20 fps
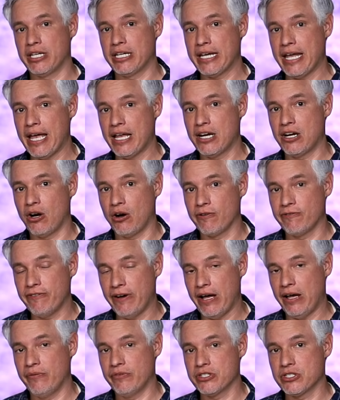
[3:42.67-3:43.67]
Canon
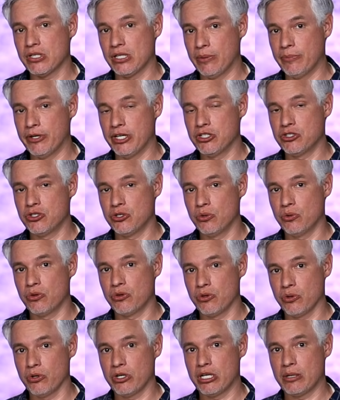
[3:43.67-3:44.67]
R5 is limited to
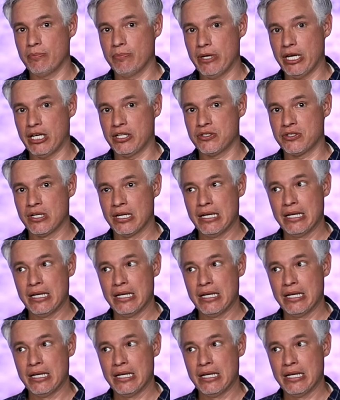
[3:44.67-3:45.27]
30 minutes.